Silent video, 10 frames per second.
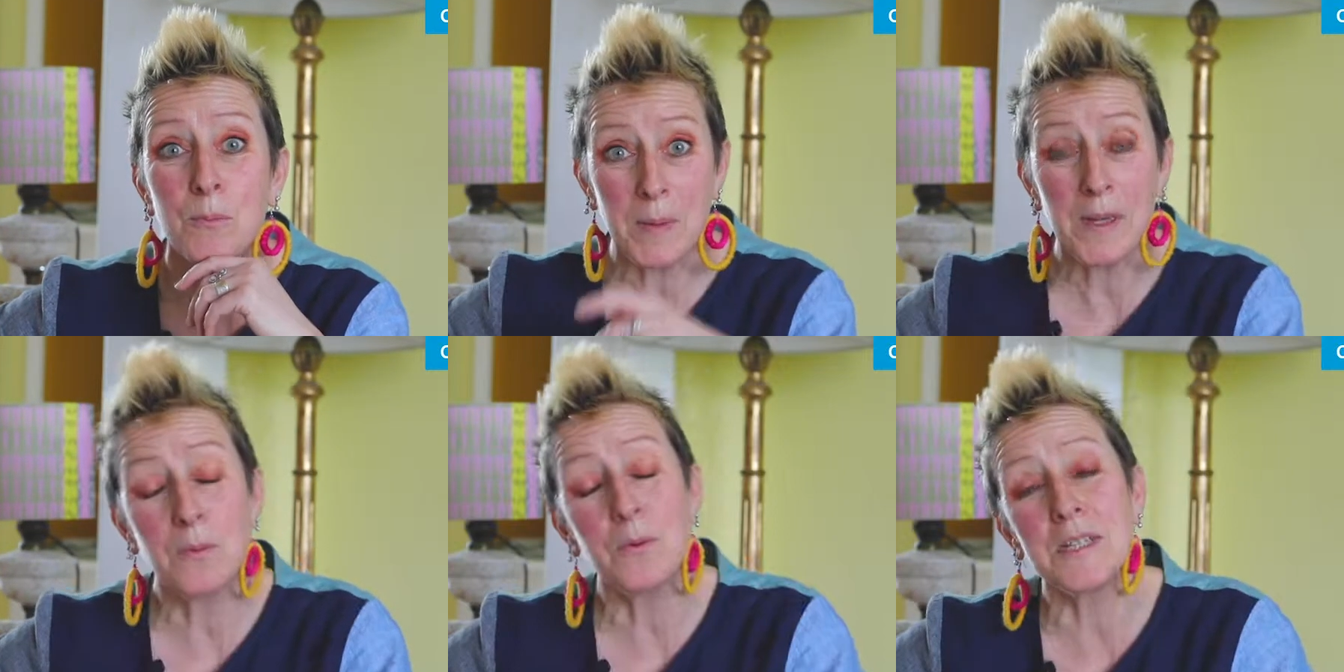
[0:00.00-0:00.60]
been
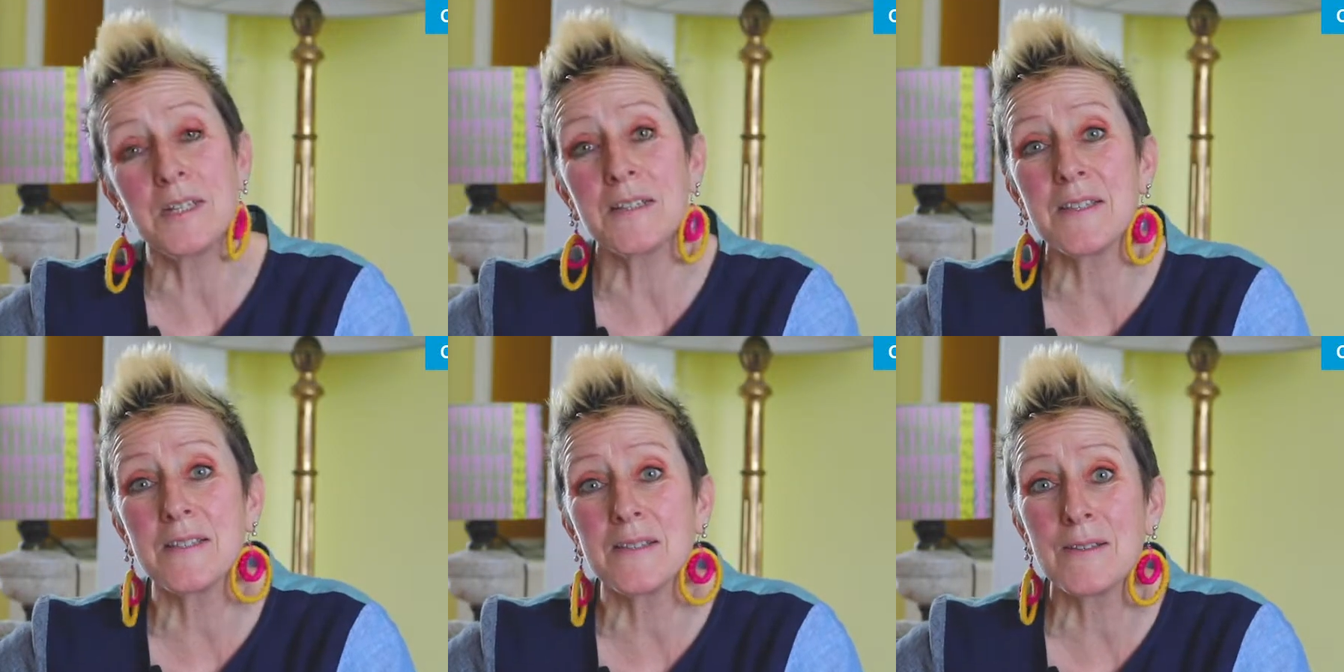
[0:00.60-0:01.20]
awarded
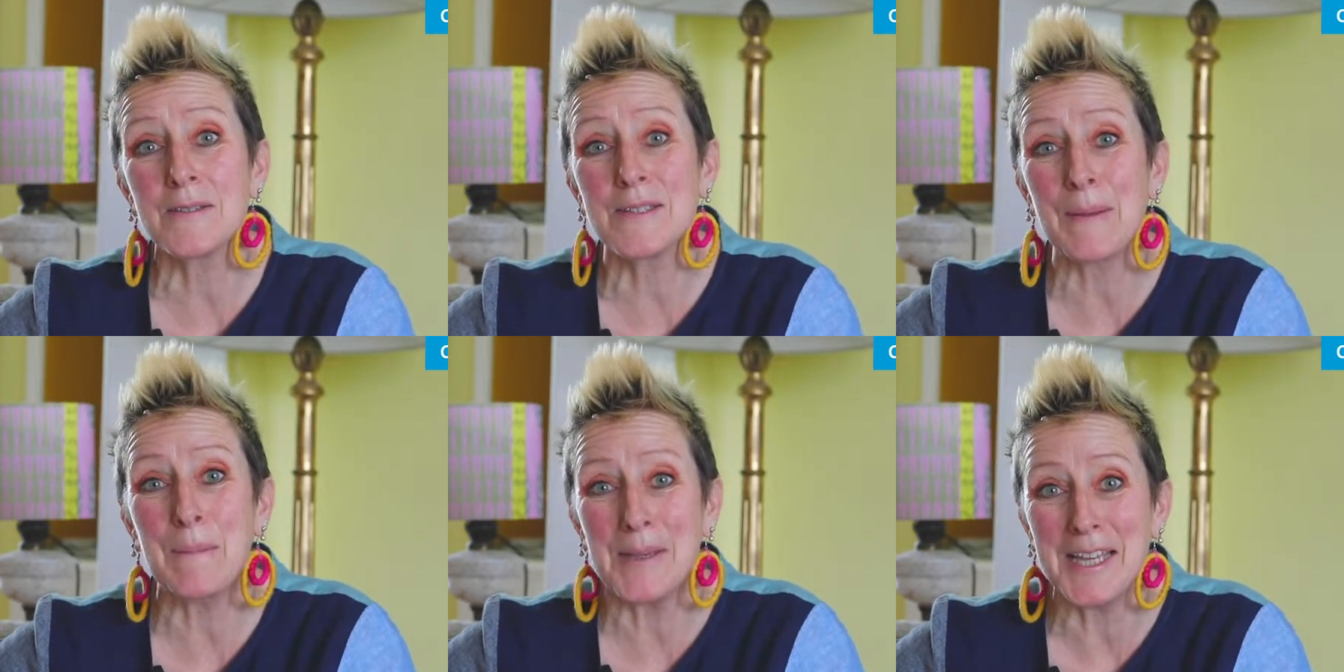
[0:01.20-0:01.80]
us
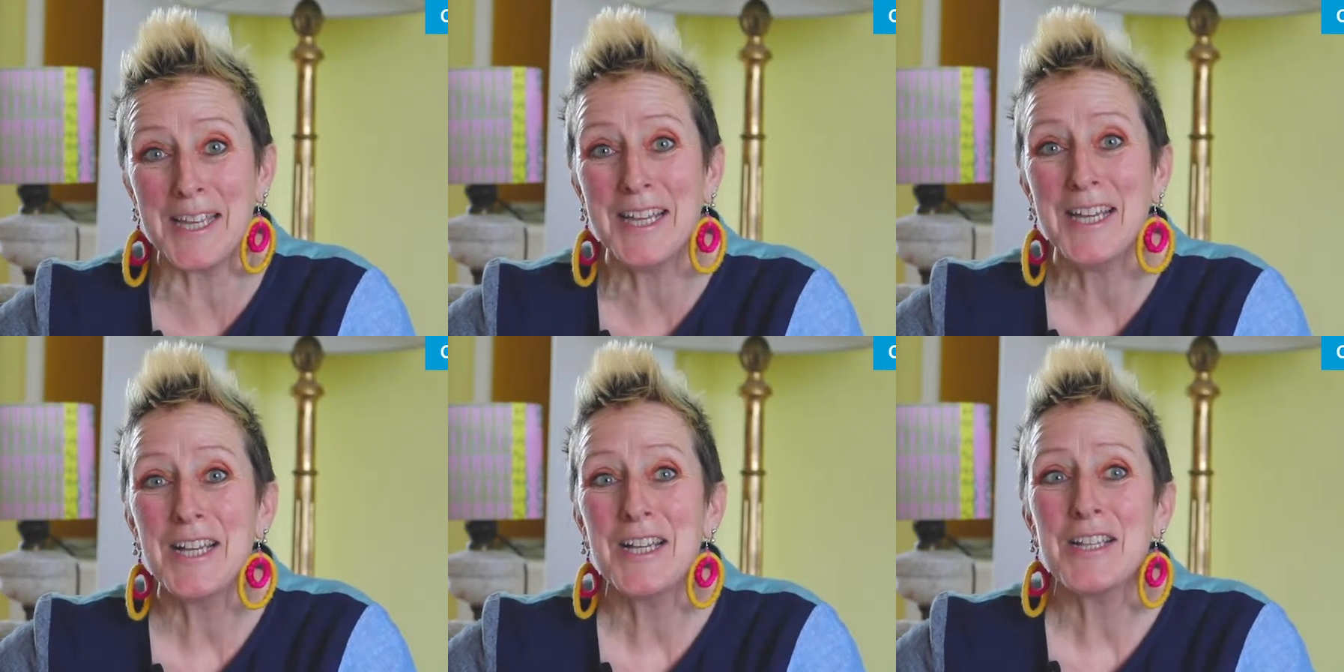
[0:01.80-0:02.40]
some money
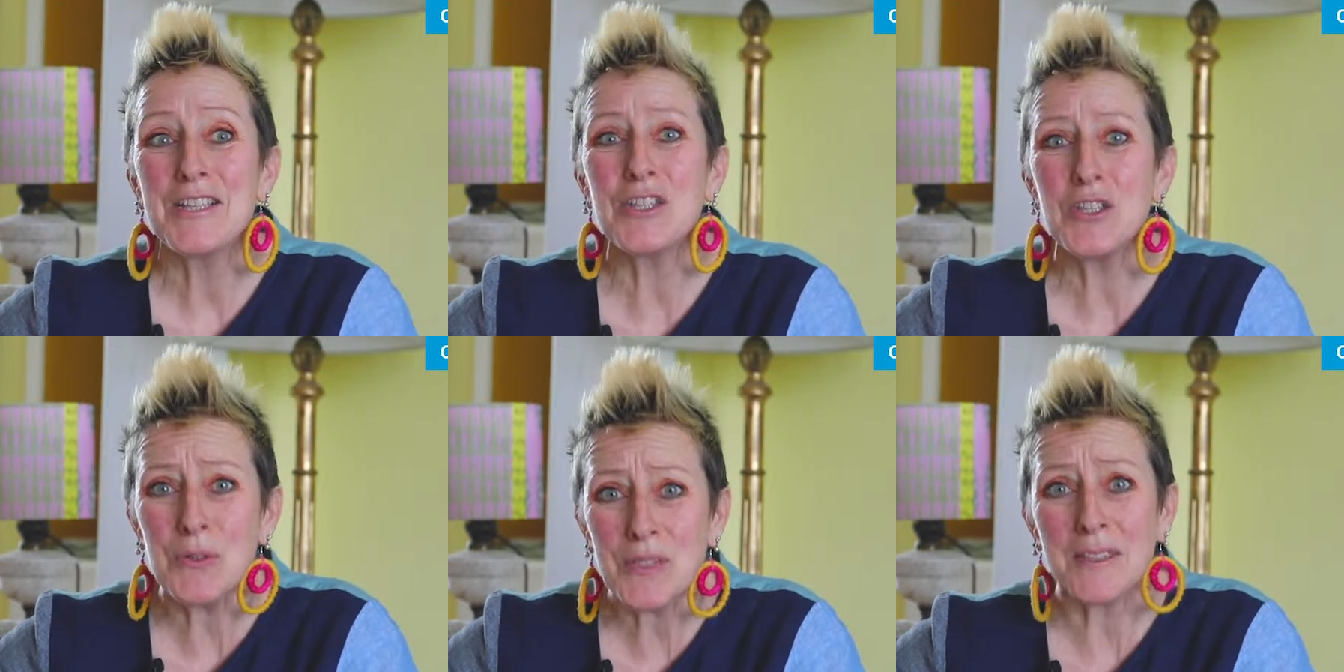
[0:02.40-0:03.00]
to
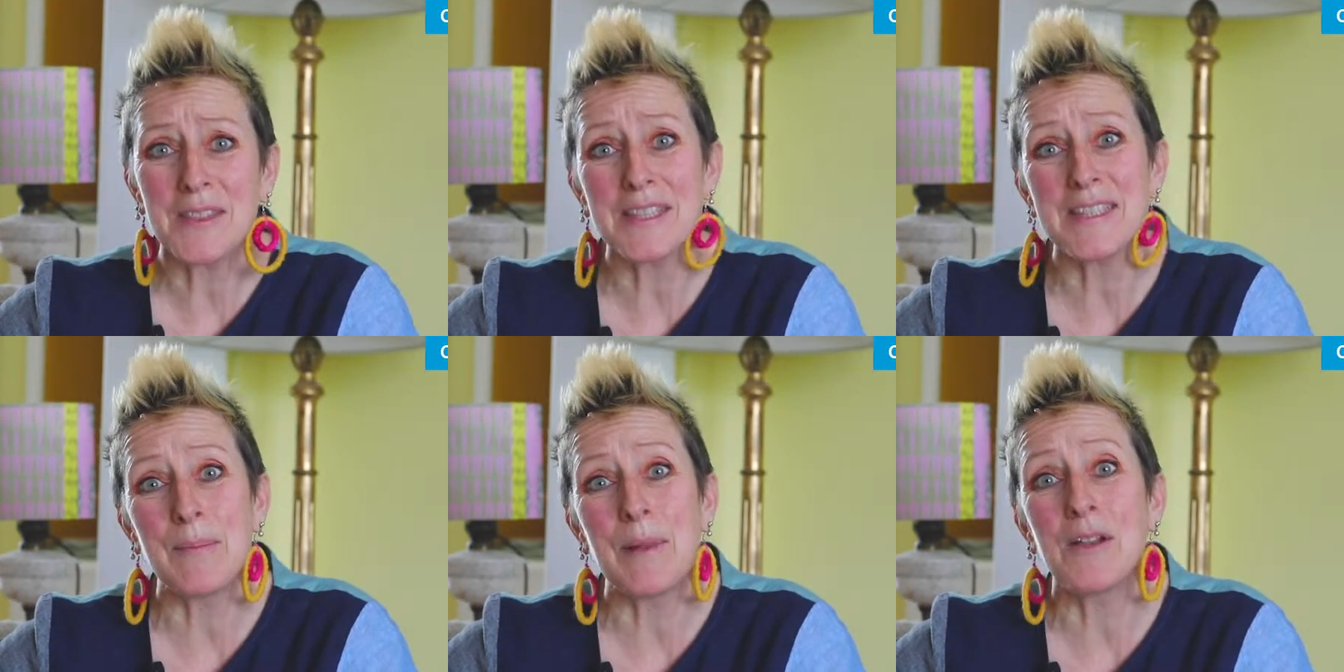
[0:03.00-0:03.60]
do something
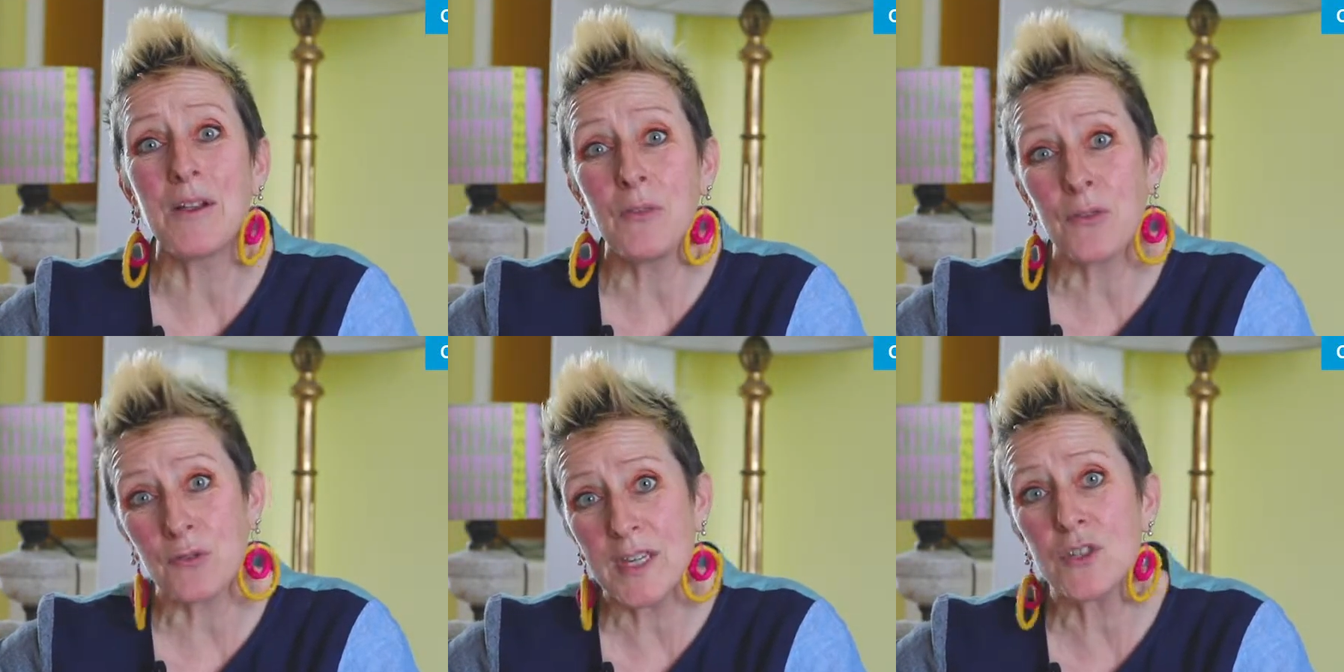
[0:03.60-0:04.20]
similar in
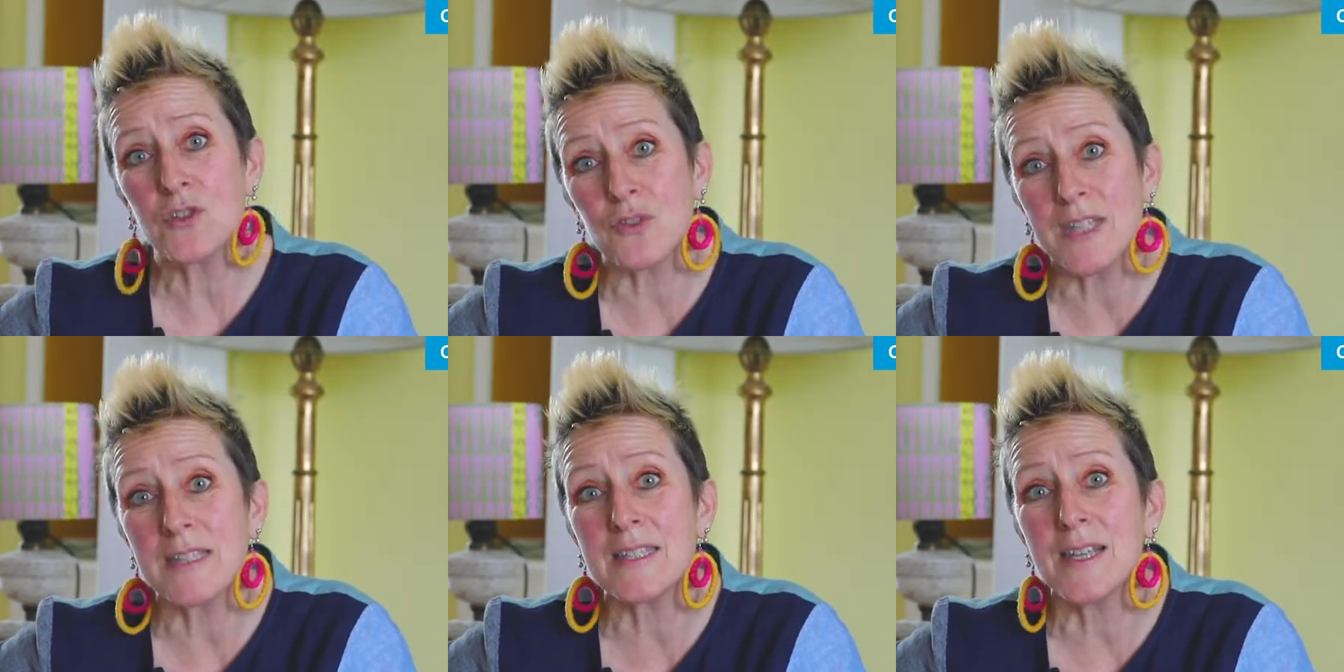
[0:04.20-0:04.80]
3
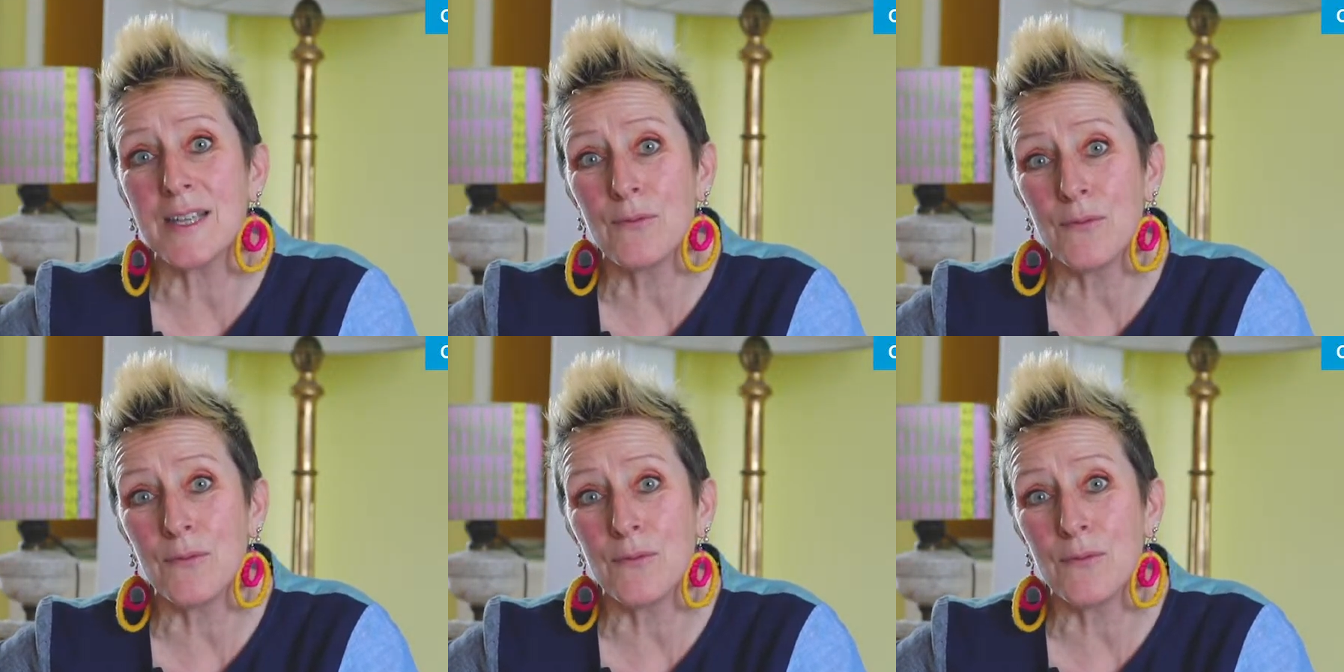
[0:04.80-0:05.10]
streets in